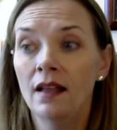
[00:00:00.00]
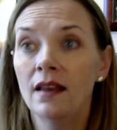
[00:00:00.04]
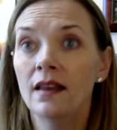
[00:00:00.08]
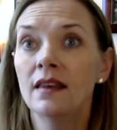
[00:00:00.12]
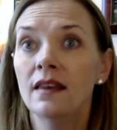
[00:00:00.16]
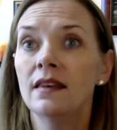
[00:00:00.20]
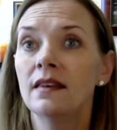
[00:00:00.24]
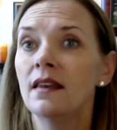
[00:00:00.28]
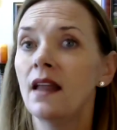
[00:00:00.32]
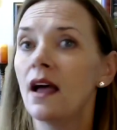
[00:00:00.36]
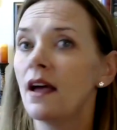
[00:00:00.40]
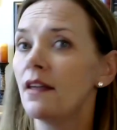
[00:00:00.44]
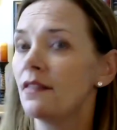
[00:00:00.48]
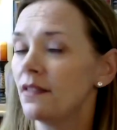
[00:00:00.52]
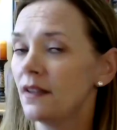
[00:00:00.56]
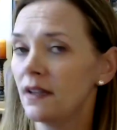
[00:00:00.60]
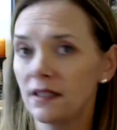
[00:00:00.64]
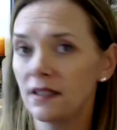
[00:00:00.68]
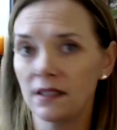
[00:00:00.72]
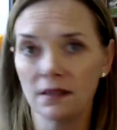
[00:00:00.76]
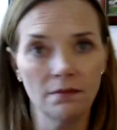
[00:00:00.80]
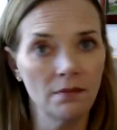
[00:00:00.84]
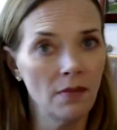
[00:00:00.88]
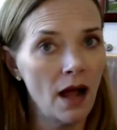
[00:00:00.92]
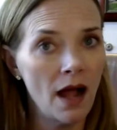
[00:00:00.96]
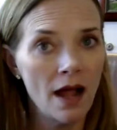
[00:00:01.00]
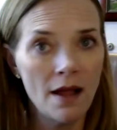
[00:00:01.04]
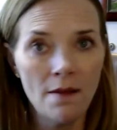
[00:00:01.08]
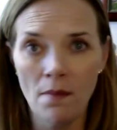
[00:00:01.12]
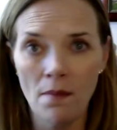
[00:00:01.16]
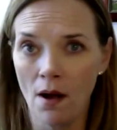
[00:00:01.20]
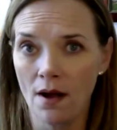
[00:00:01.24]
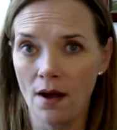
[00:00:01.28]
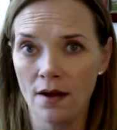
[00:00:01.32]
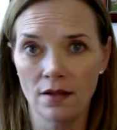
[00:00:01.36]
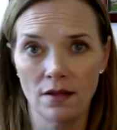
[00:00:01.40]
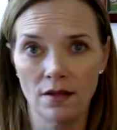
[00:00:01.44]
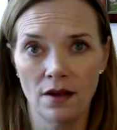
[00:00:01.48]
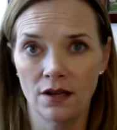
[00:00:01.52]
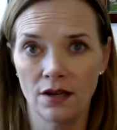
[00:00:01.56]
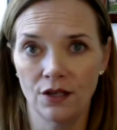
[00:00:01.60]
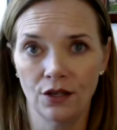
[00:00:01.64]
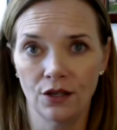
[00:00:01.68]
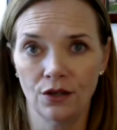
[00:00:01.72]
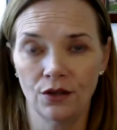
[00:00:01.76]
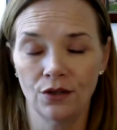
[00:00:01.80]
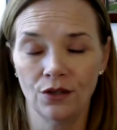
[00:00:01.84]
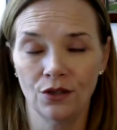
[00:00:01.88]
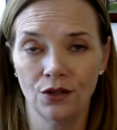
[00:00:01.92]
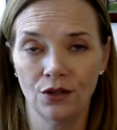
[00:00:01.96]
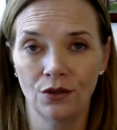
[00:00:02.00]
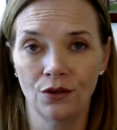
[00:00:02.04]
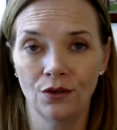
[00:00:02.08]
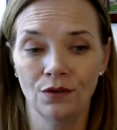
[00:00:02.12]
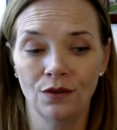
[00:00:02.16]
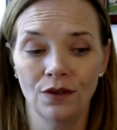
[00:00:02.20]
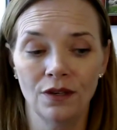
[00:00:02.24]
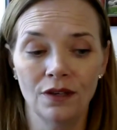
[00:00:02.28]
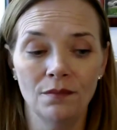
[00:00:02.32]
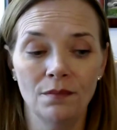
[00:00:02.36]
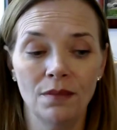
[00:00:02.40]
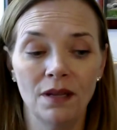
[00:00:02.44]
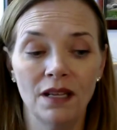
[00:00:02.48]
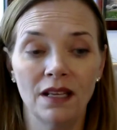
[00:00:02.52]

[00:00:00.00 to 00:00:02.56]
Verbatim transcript: nothing to my biological children